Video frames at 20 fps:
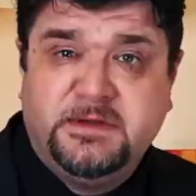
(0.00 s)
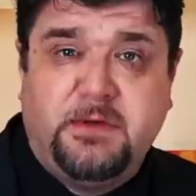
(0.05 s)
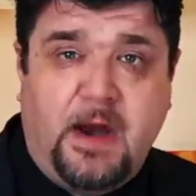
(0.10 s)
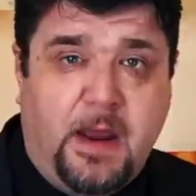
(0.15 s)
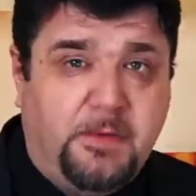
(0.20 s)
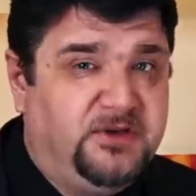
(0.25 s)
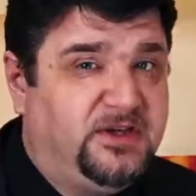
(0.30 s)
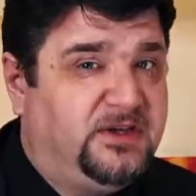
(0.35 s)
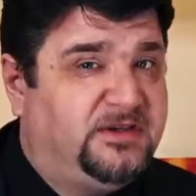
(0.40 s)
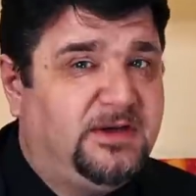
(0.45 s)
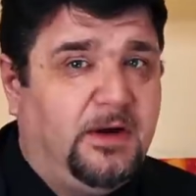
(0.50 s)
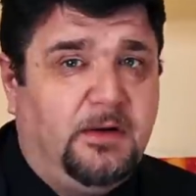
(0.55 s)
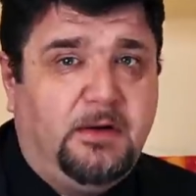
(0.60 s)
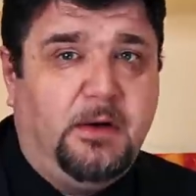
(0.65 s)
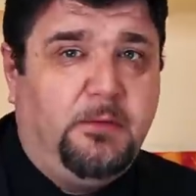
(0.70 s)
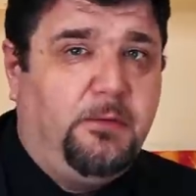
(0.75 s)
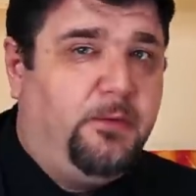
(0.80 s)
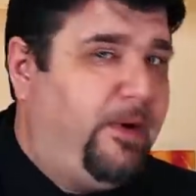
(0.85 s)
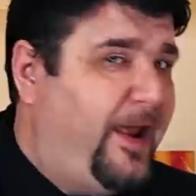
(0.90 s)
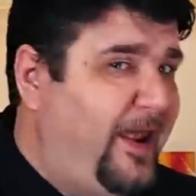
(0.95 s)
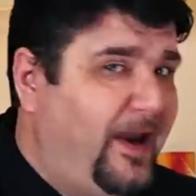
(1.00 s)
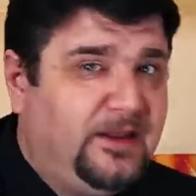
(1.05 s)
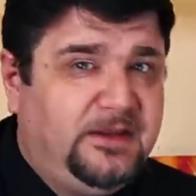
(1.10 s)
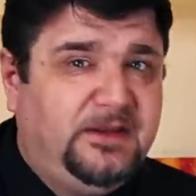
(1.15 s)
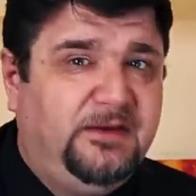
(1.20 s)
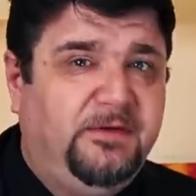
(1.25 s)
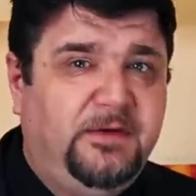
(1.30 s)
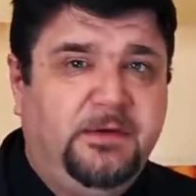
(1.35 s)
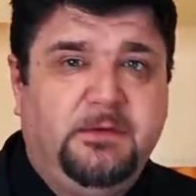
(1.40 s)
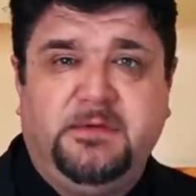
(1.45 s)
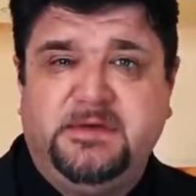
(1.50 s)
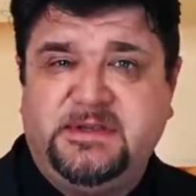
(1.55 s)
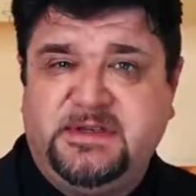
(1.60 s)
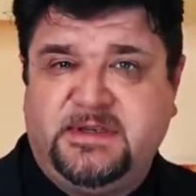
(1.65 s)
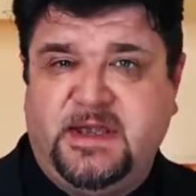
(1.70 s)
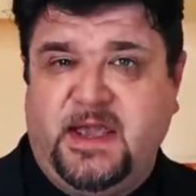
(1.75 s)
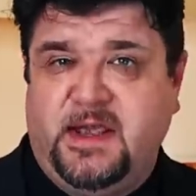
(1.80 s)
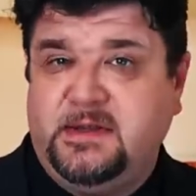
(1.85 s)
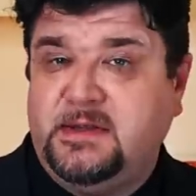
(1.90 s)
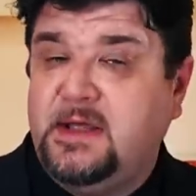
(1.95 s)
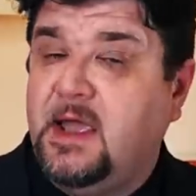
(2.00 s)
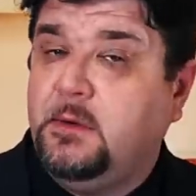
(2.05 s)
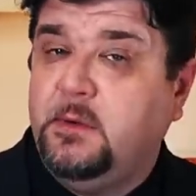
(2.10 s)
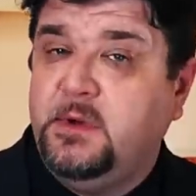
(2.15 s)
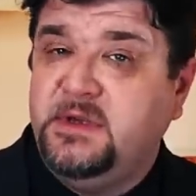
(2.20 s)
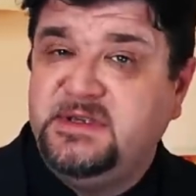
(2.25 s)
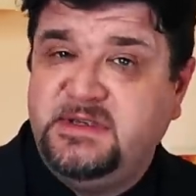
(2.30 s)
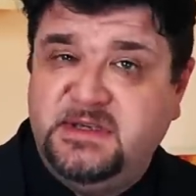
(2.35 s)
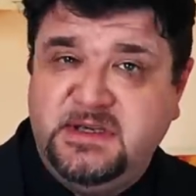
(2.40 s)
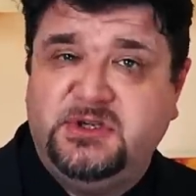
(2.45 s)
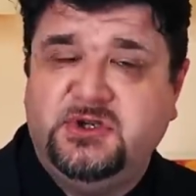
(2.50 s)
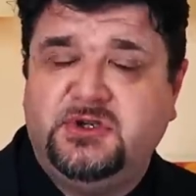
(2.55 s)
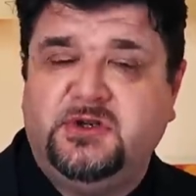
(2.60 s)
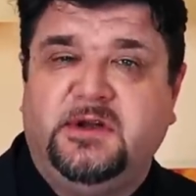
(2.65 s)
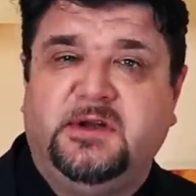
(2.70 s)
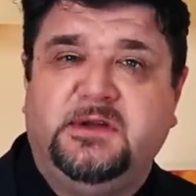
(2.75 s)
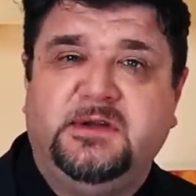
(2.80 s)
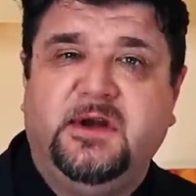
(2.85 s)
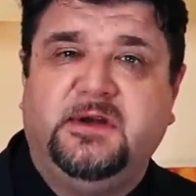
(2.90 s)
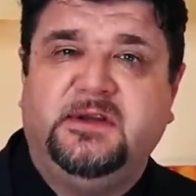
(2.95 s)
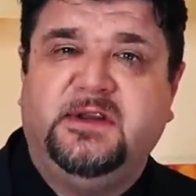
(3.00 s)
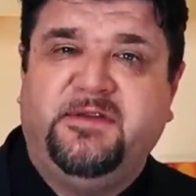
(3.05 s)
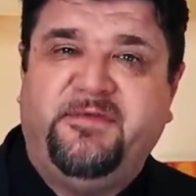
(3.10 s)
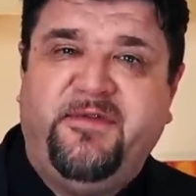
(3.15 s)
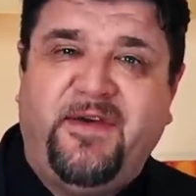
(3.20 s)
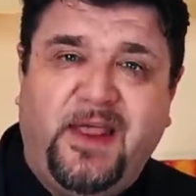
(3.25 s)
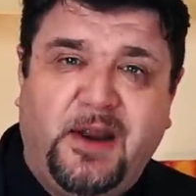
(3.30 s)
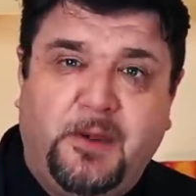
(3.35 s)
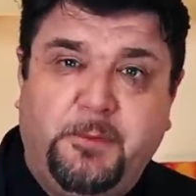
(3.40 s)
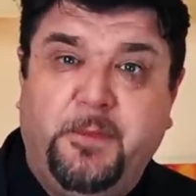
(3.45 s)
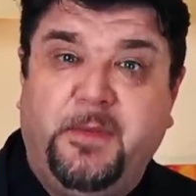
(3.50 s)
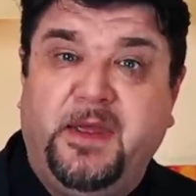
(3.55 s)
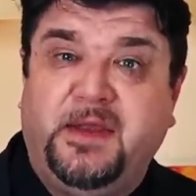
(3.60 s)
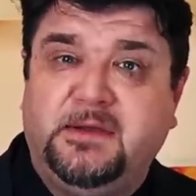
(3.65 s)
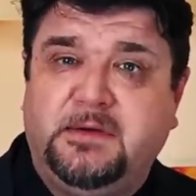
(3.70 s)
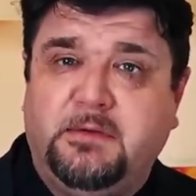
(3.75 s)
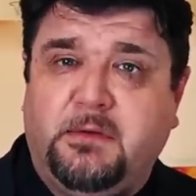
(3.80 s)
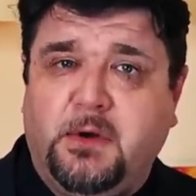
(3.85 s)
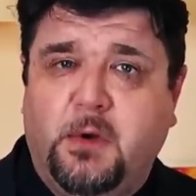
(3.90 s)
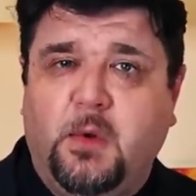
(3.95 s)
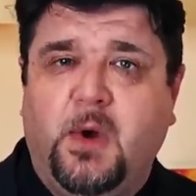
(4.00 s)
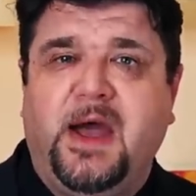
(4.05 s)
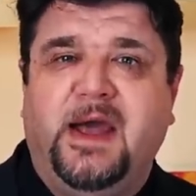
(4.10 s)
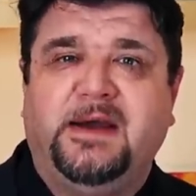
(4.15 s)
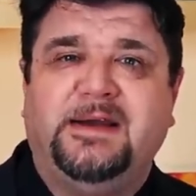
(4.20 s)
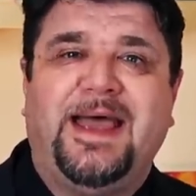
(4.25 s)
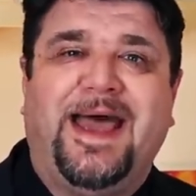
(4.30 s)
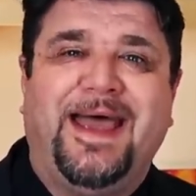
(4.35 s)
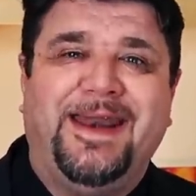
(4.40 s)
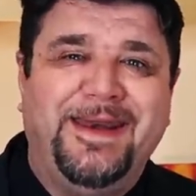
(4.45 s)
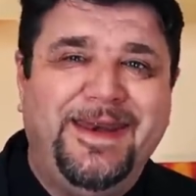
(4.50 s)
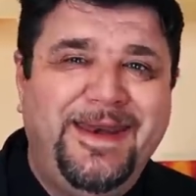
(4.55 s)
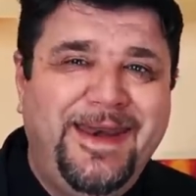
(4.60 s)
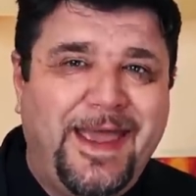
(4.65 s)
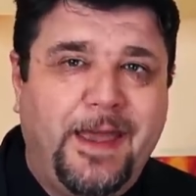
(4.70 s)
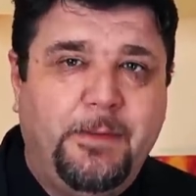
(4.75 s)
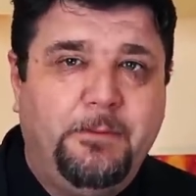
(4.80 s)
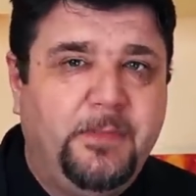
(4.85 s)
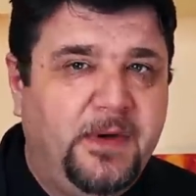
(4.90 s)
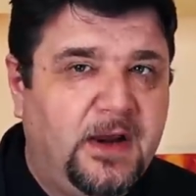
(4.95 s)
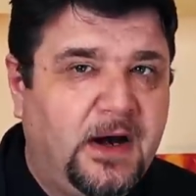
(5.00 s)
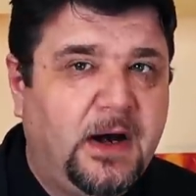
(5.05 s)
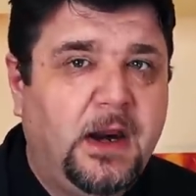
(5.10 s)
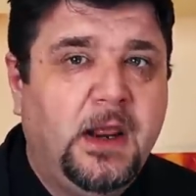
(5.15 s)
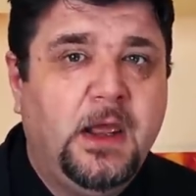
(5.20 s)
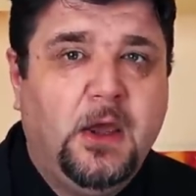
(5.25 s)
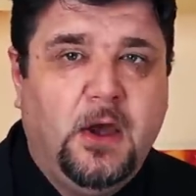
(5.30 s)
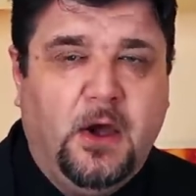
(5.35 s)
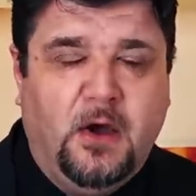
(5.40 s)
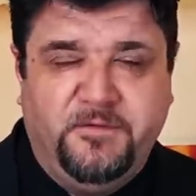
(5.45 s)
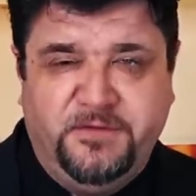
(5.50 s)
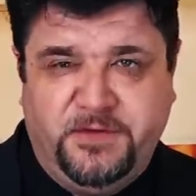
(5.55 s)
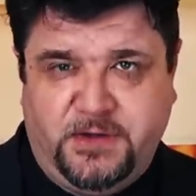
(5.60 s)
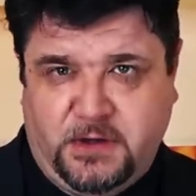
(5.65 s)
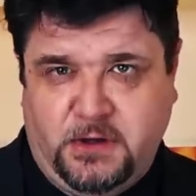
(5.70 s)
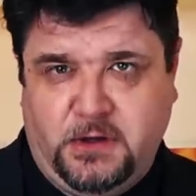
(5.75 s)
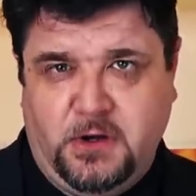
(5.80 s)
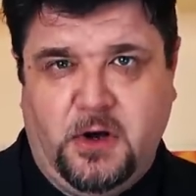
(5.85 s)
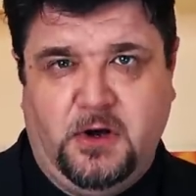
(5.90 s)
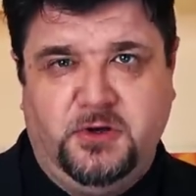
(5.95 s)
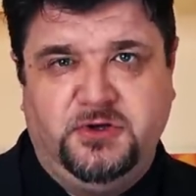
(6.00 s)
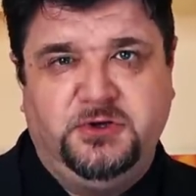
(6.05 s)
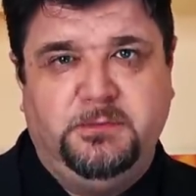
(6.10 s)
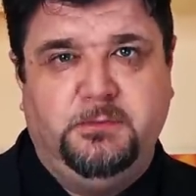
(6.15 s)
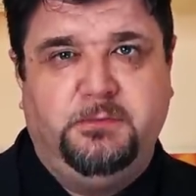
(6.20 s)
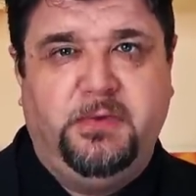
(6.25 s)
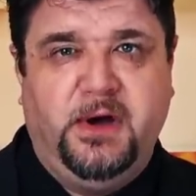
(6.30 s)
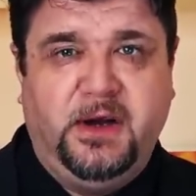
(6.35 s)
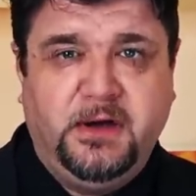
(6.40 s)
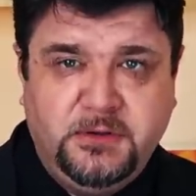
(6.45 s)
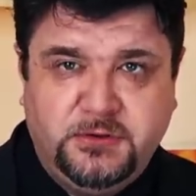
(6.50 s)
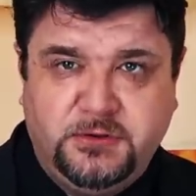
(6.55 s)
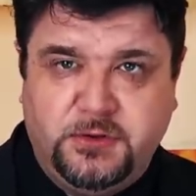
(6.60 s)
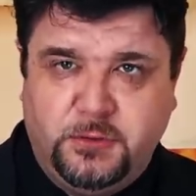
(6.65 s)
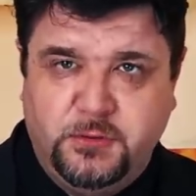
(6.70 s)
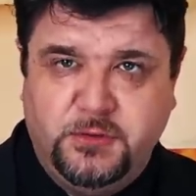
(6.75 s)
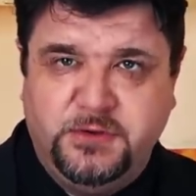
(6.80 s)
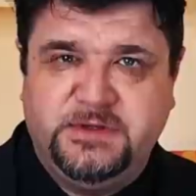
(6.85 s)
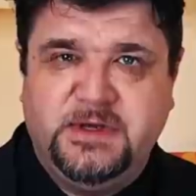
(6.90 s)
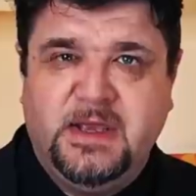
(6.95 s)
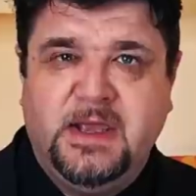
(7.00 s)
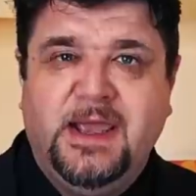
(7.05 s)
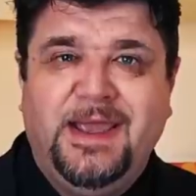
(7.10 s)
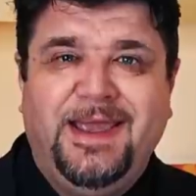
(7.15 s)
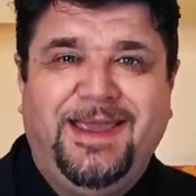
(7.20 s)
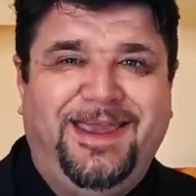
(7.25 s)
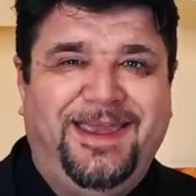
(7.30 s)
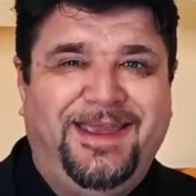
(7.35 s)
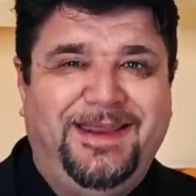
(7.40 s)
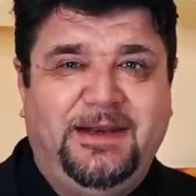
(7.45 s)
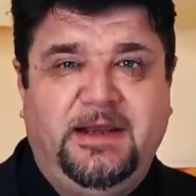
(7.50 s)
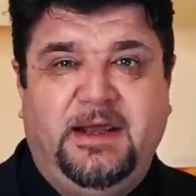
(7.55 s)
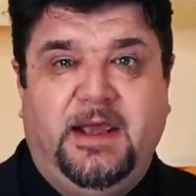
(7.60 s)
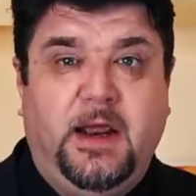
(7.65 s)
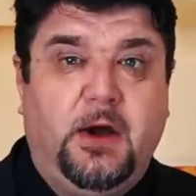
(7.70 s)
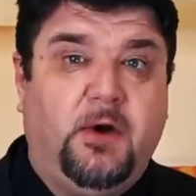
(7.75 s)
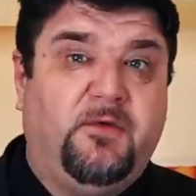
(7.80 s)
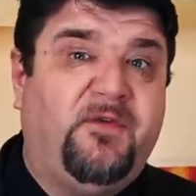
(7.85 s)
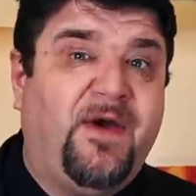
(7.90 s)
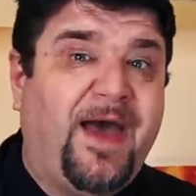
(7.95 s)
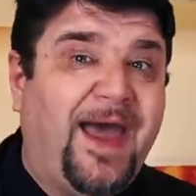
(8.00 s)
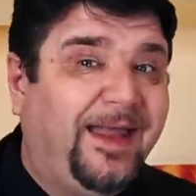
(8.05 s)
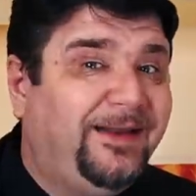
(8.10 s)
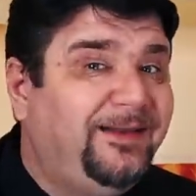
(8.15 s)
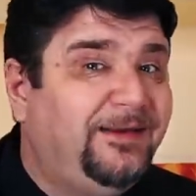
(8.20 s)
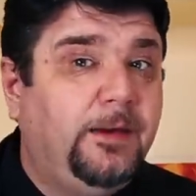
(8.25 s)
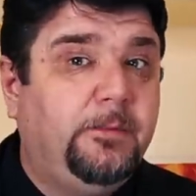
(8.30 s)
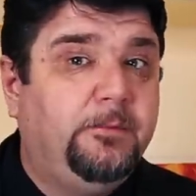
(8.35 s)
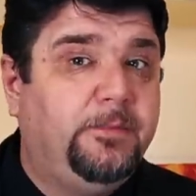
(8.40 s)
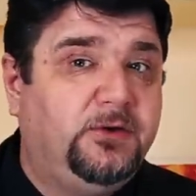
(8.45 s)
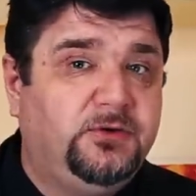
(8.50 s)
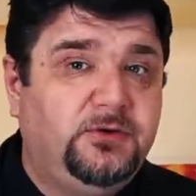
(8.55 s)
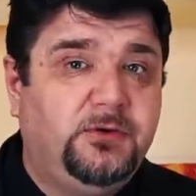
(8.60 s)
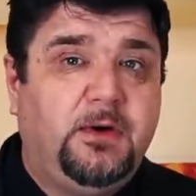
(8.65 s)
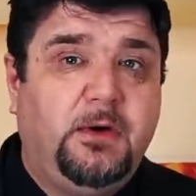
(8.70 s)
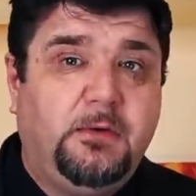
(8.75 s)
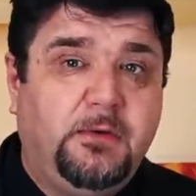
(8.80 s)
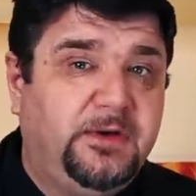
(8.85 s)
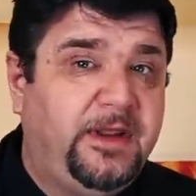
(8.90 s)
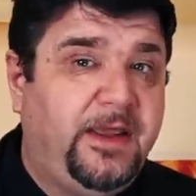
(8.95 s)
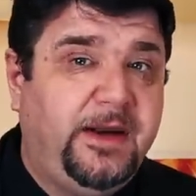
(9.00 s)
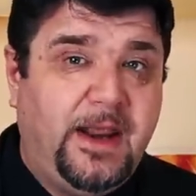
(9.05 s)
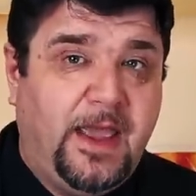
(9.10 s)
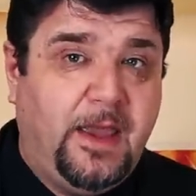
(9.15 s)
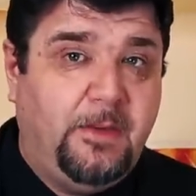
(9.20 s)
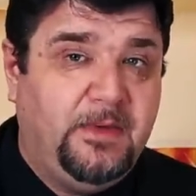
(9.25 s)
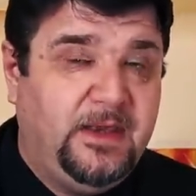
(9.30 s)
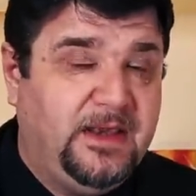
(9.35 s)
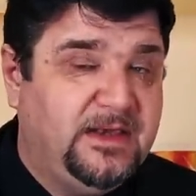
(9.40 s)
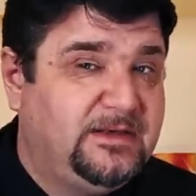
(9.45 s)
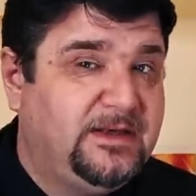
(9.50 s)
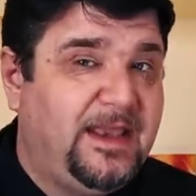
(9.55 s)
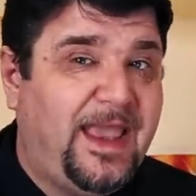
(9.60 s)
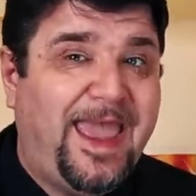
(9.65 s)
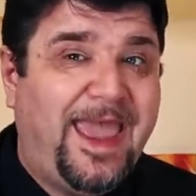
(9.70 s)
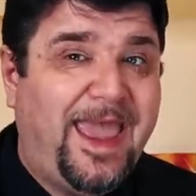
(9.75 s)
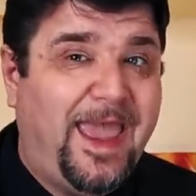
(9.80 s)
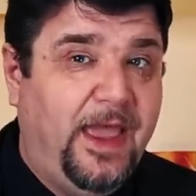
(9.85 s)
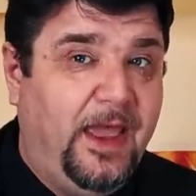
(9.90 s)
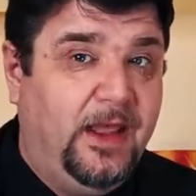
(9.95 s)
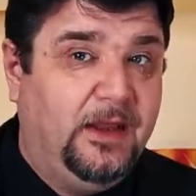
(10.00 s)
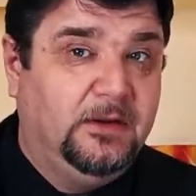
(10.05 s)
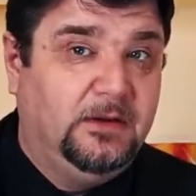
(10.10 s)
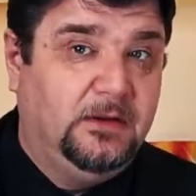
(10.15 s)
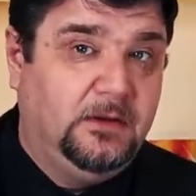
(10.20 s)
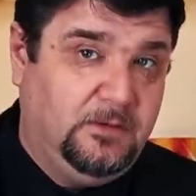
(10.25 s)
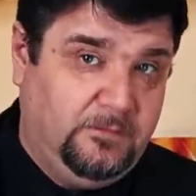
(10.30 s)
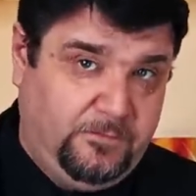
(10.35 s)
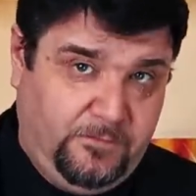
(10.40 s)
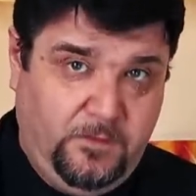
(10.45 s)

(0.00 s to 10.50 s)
scramjets are a relatively recent acquisition, and their development required a number of technology breakthroughs in the area of high temperature aerodynamics and